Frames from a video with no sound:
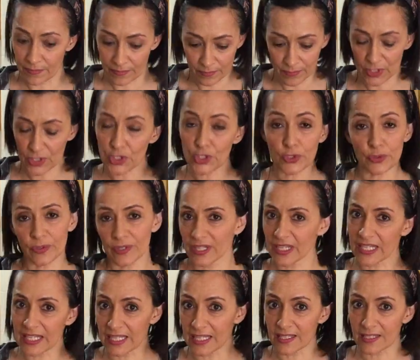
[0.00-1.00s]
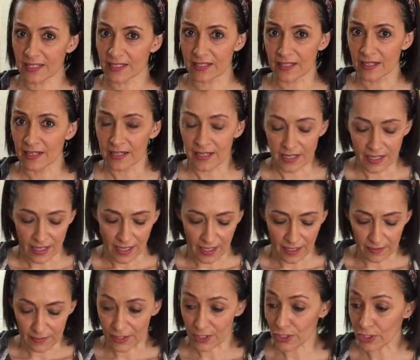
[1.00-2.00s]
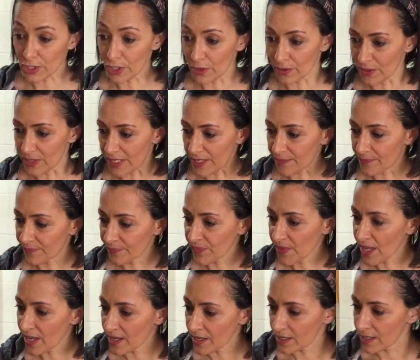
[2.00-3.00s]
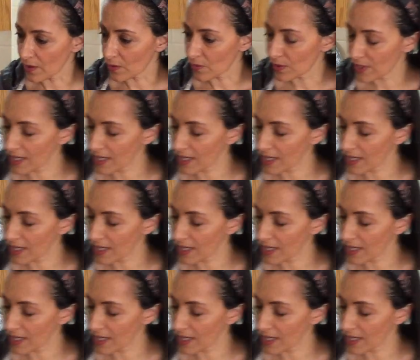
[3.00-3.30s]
mature the yeast slowly. Now